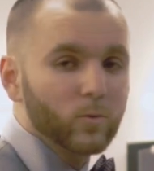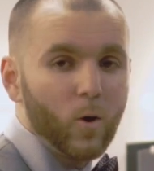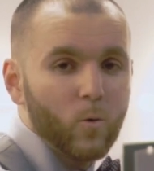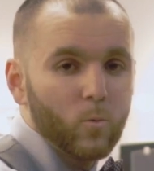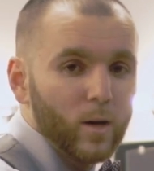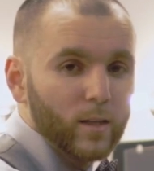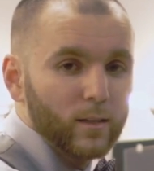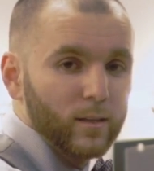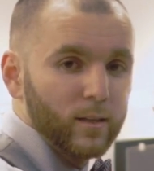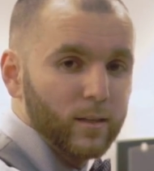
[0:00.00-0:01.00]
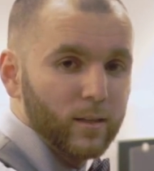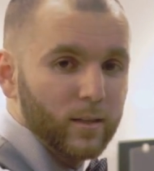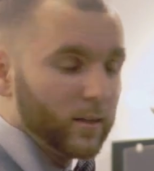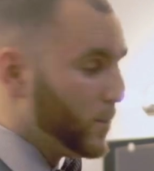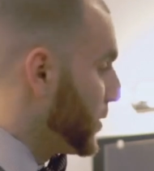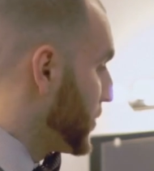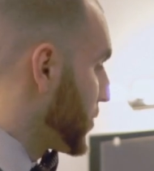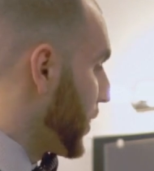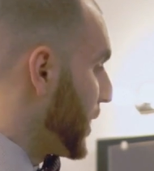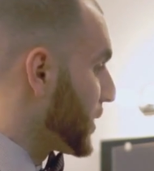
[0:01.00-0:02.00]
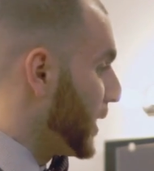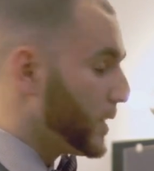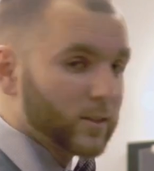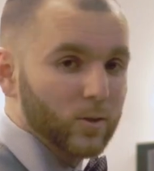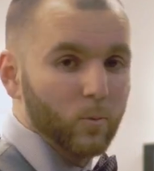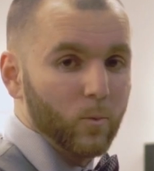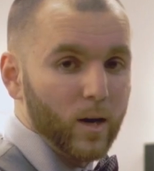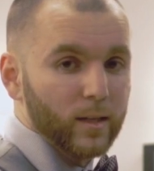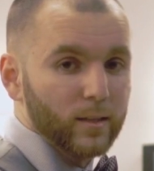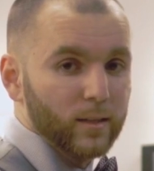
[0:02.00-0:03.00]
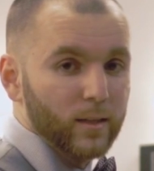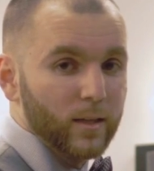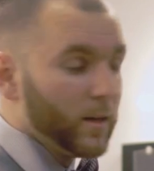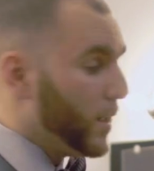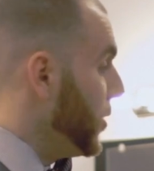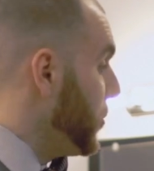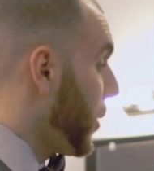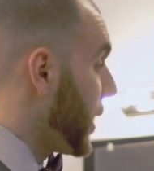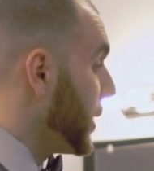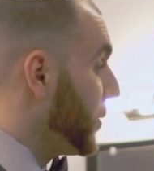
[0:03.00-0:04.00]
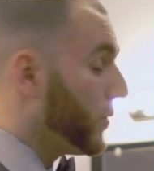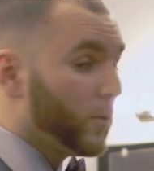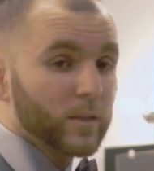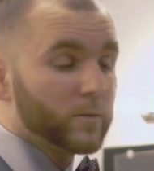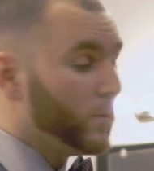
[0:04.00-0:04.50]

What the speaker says: know what translates to what. You probably before this